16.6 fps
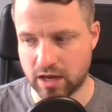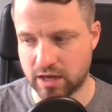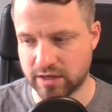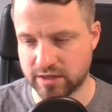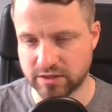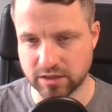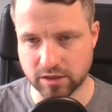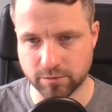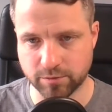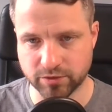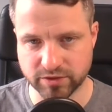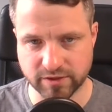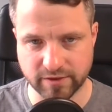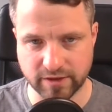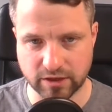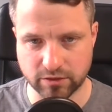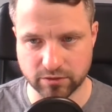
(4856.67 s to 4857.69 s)
Języka
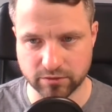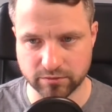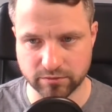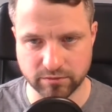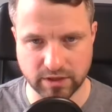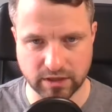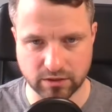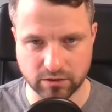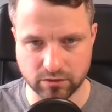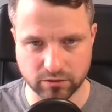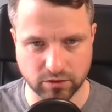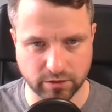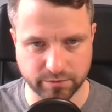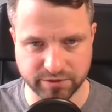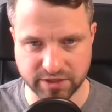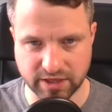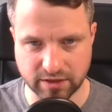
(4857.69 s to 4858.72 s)
Jako
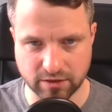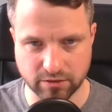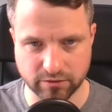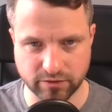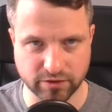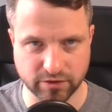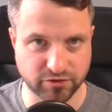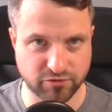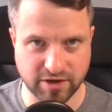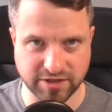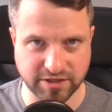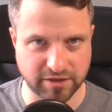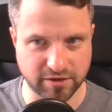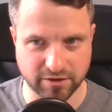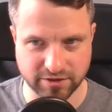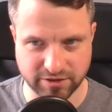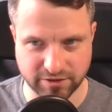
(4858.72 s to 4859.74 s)
Jako or those crazy
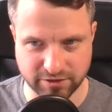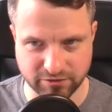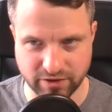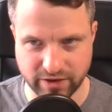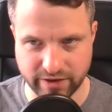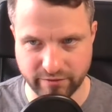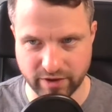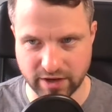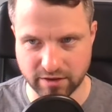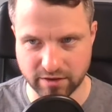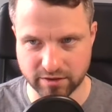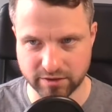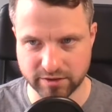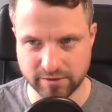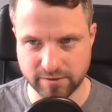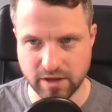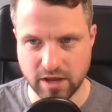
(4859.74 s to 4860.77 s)
guys that's really, really
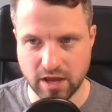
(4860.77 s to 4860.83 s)
hard.